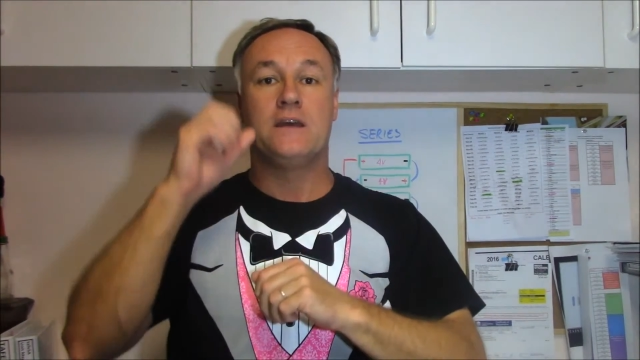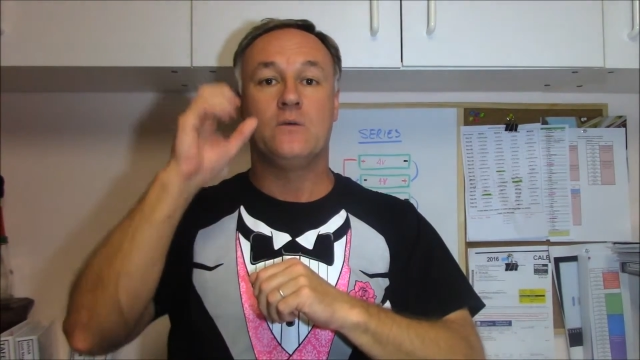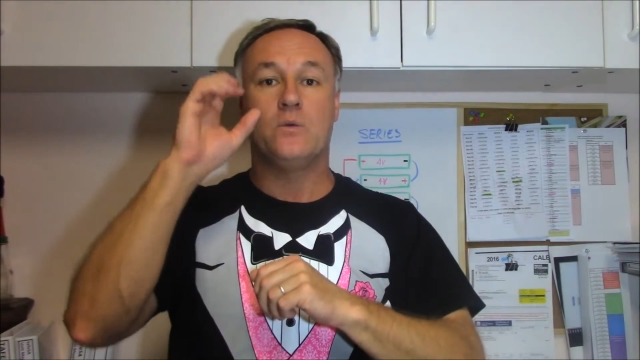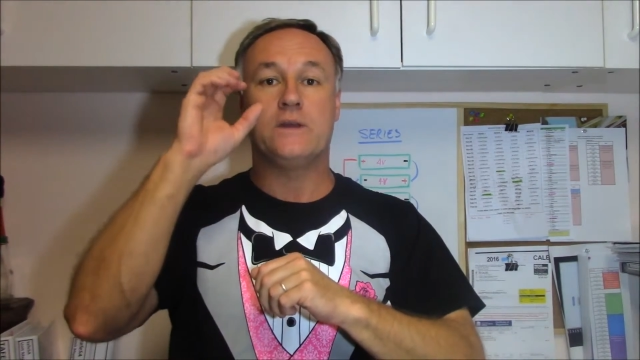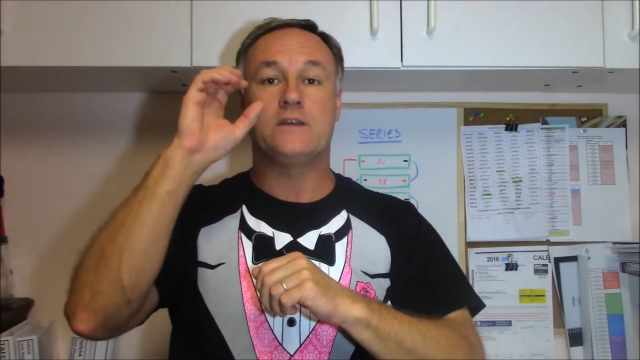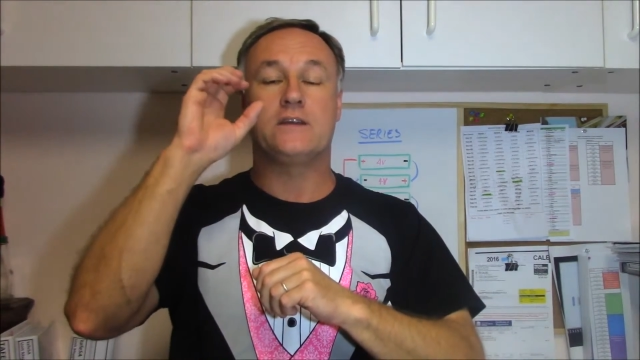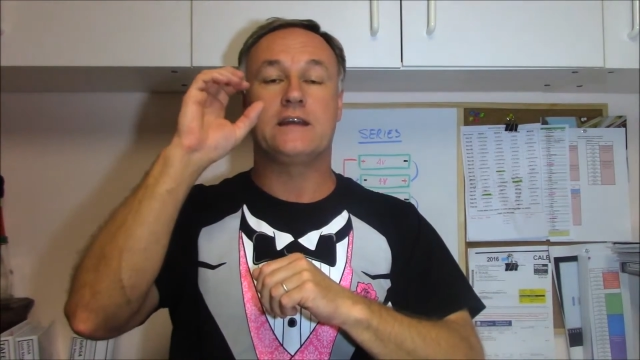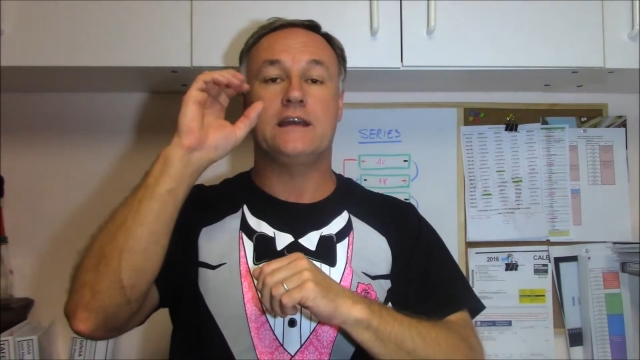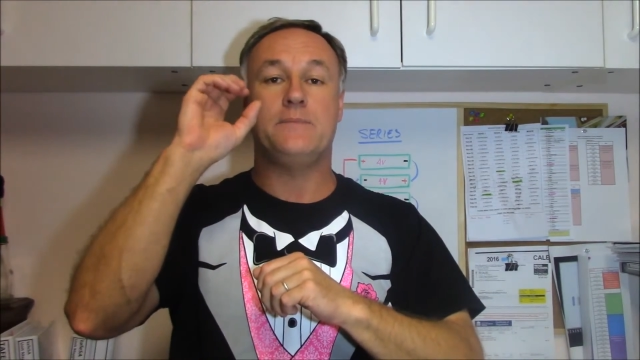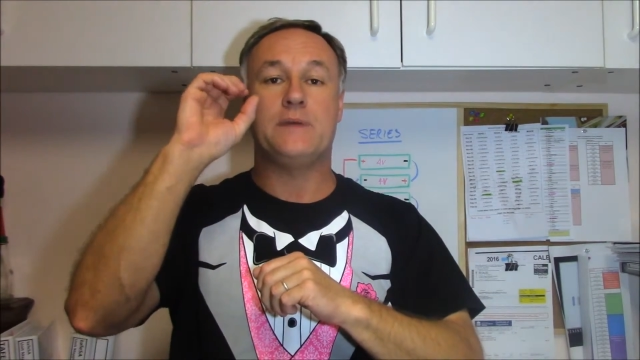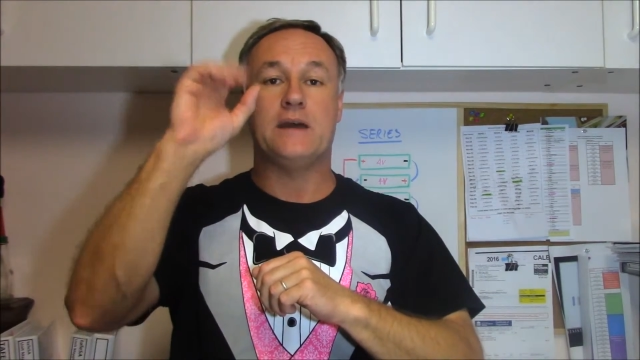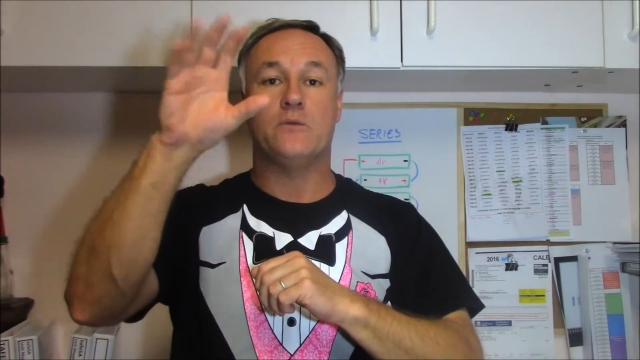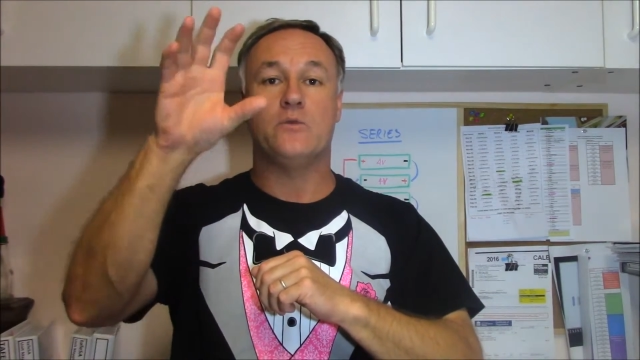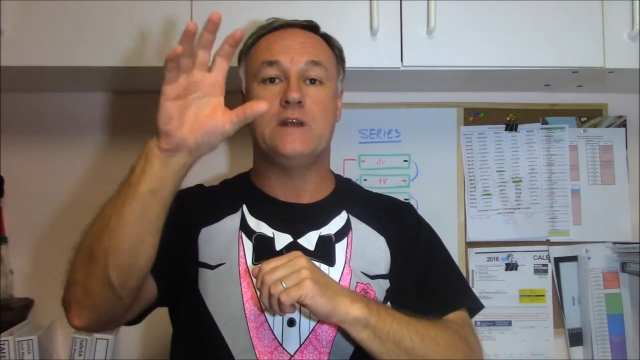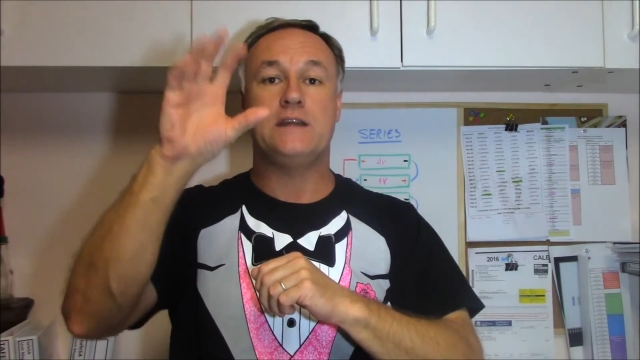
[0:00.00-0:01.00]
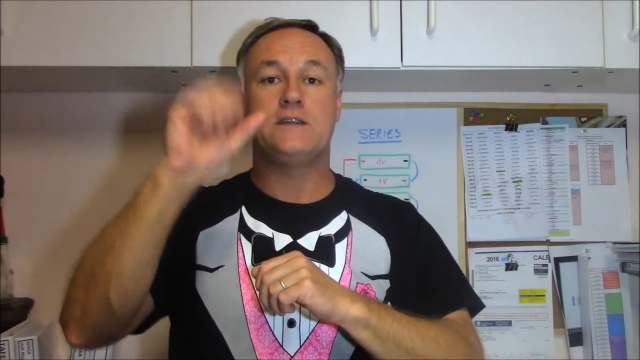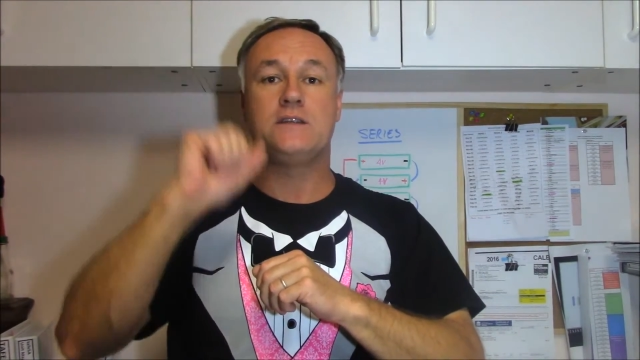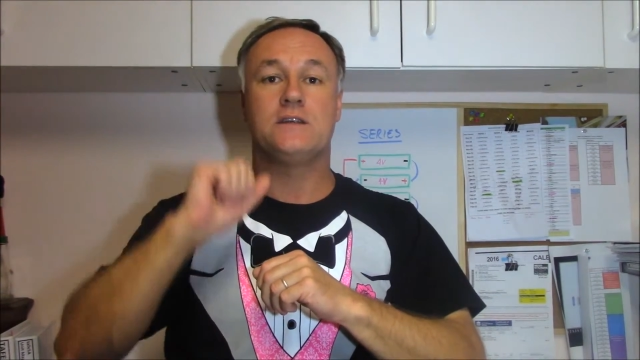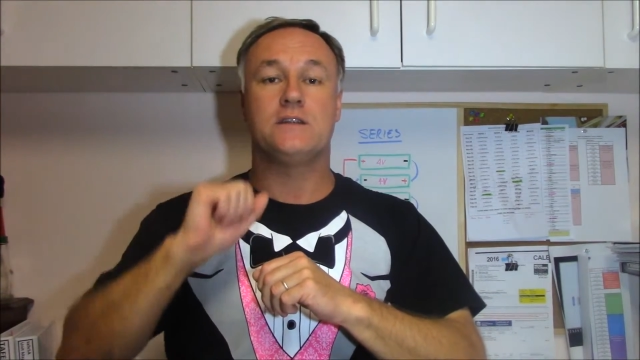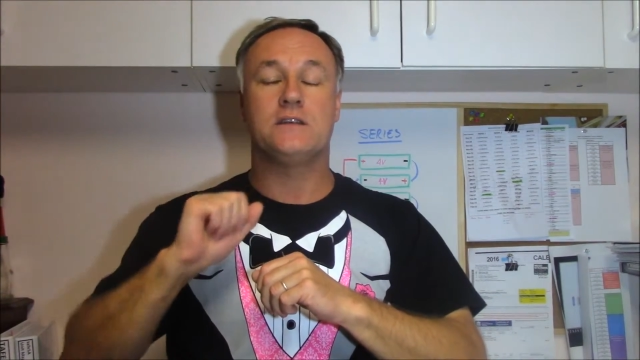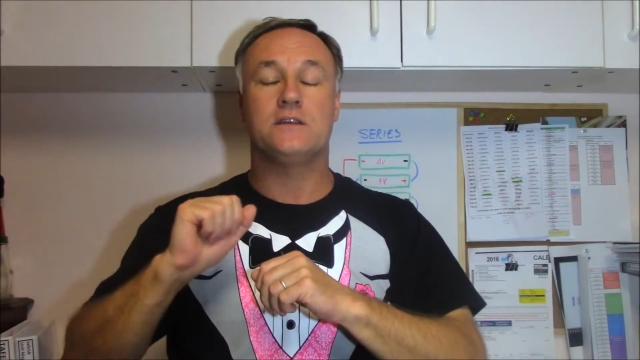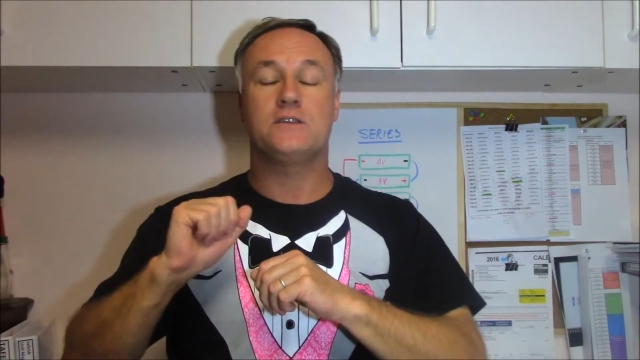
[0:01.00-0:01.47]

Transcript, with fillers: We could keep our red to the